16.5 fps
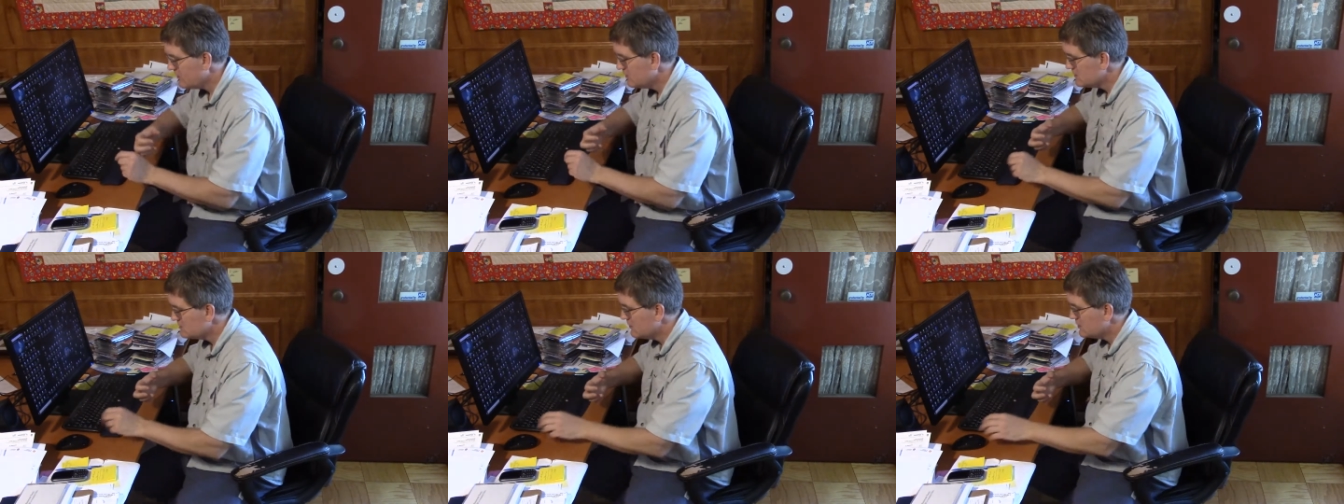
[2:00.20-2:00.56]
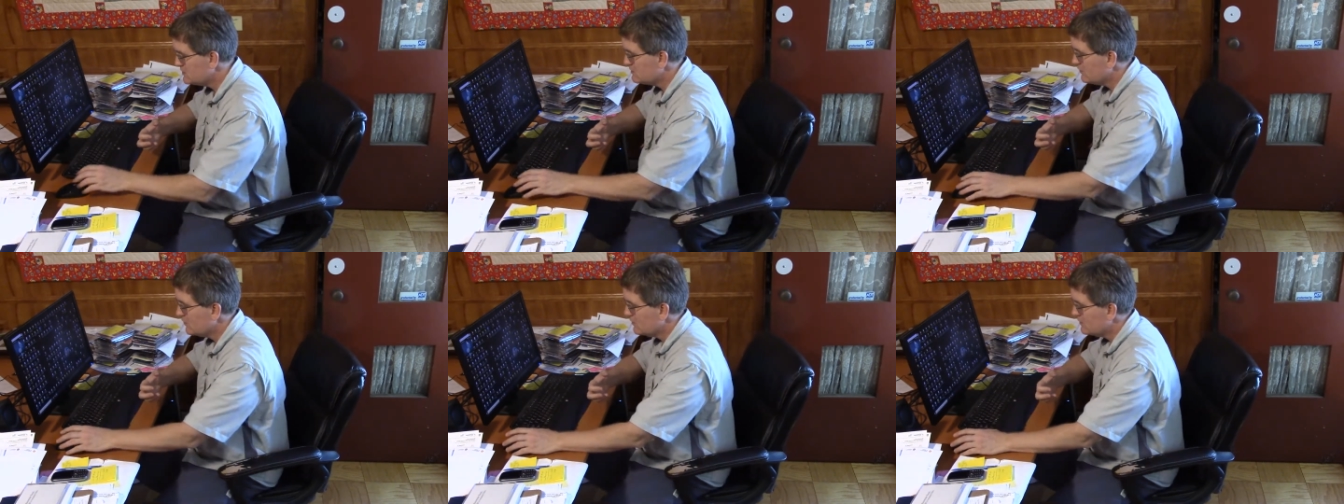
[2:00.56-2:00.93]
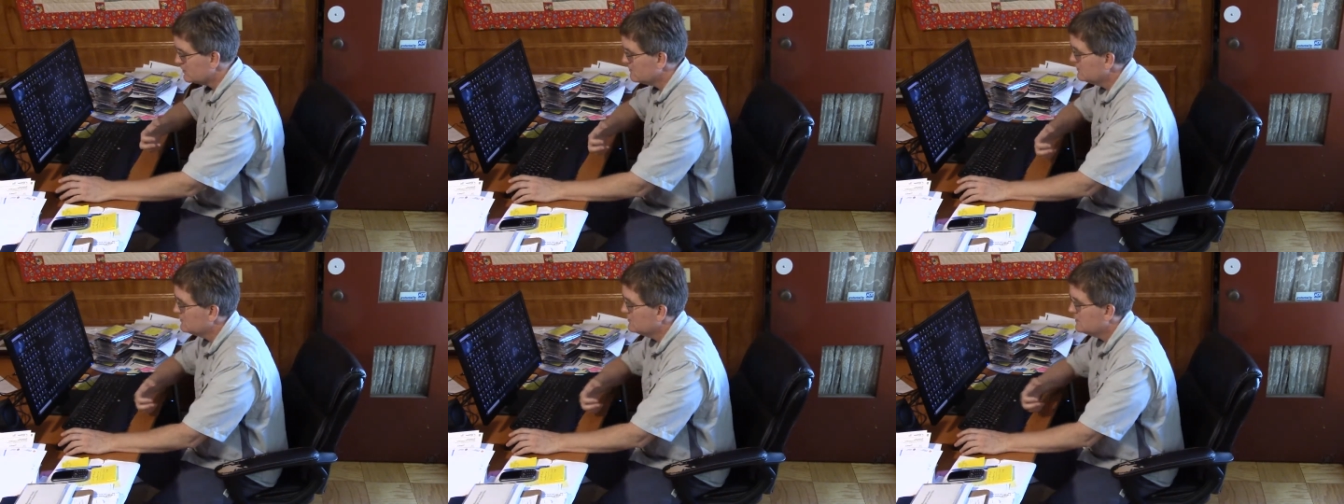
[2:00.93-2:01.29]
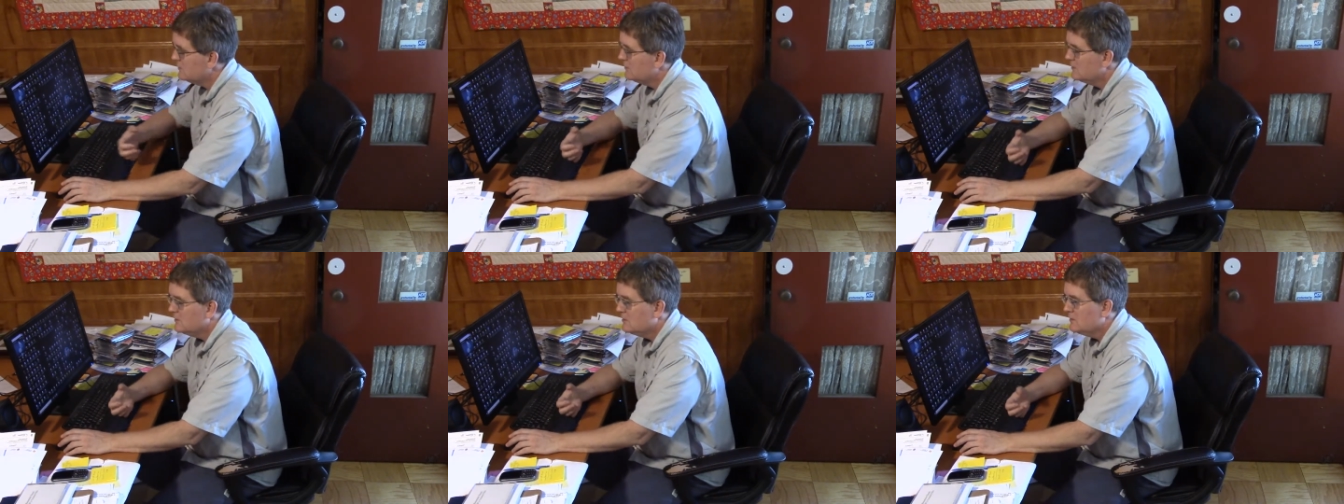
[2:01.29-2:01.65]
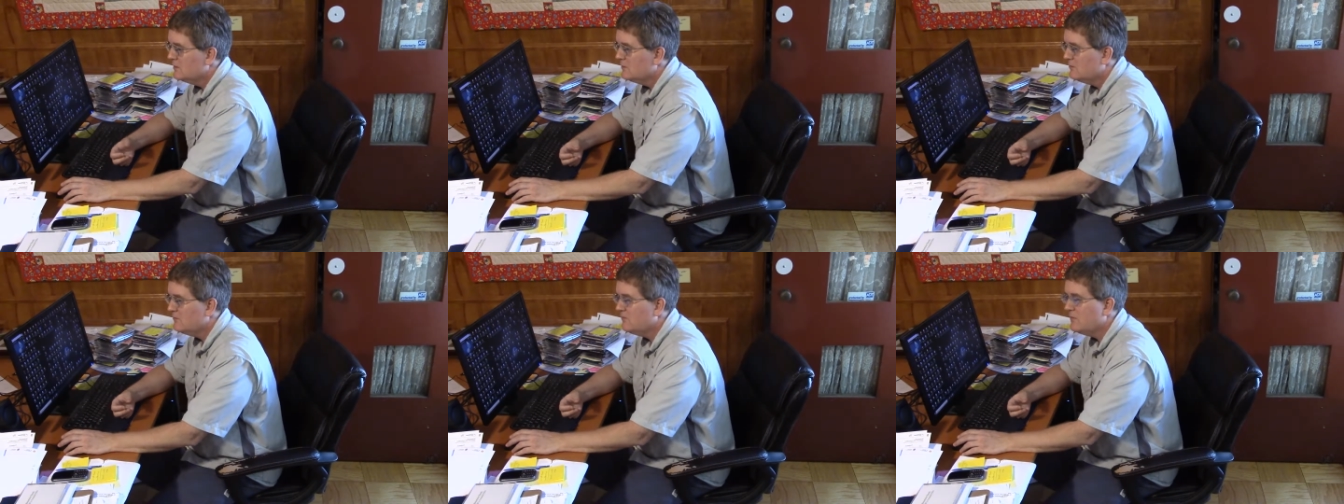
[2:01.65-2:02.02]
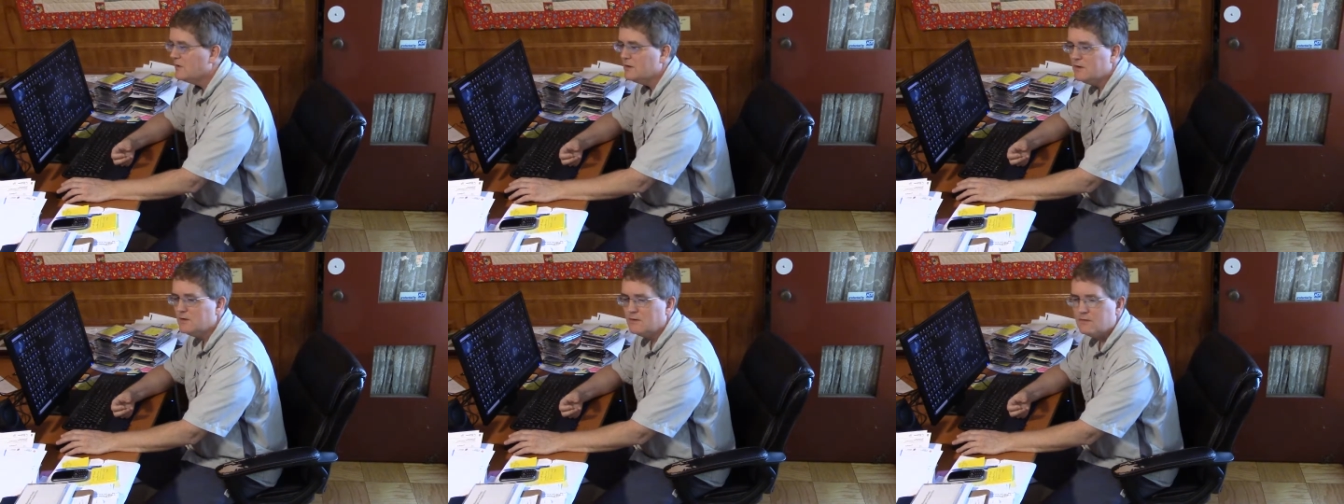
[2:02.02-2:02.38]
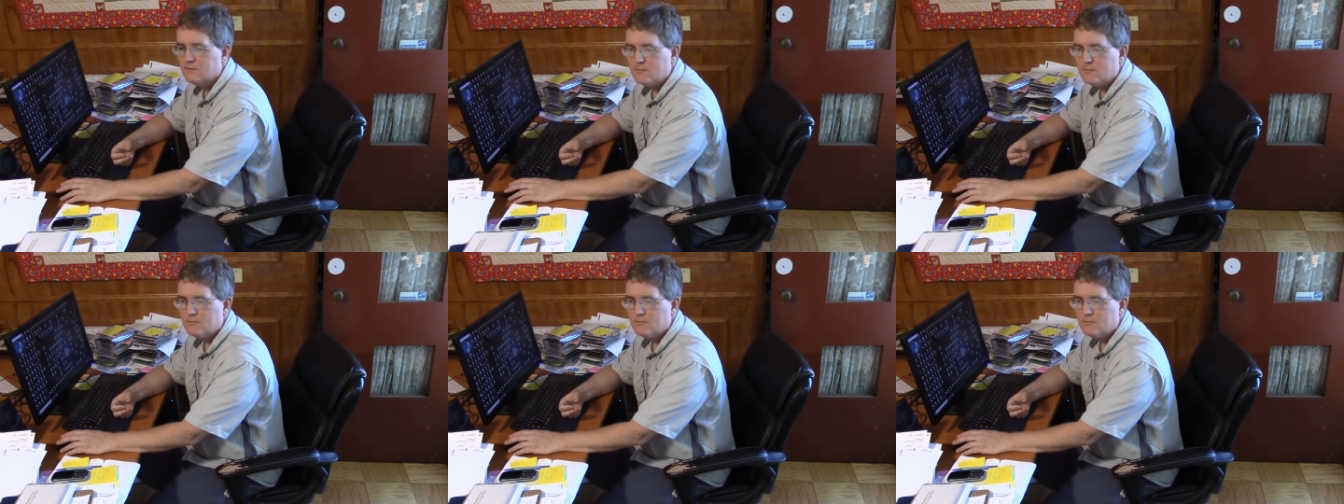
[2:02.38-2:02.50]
was much more fun,